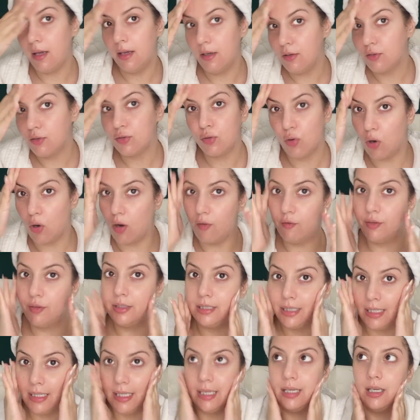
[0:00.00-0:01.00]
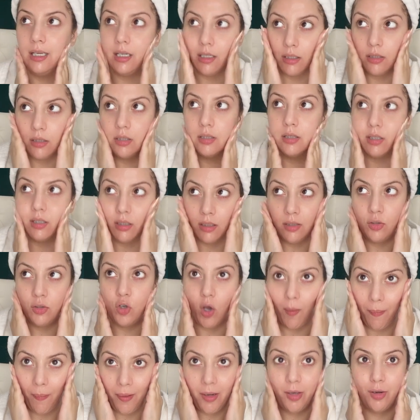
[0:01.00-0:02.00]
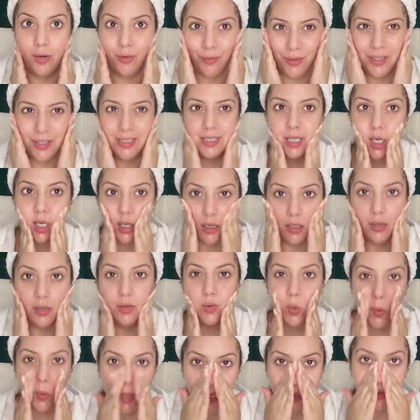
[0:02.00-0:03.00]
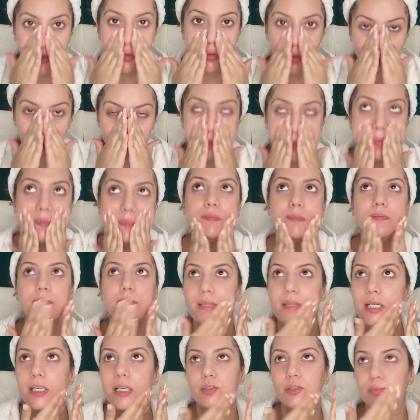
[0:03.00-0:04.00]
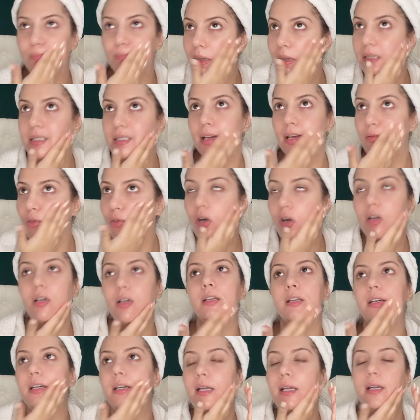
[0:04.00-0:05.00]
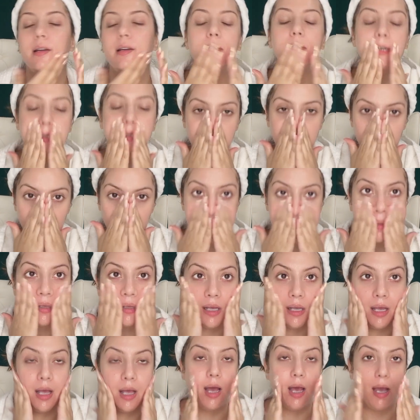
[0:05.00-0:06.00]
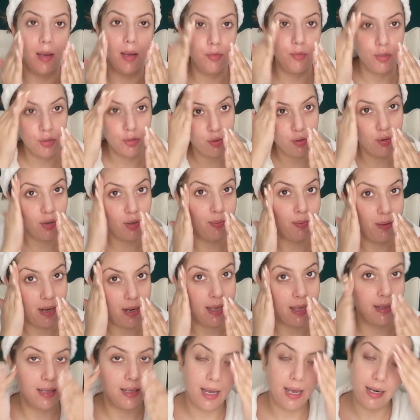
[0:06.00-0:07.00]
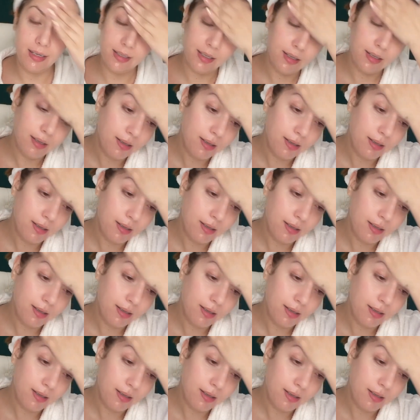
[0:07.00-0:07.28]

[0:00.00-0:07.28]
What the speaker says: So obviously the top layer of the skin, thoda so it must have gotten irritated. I'm just going to apply that.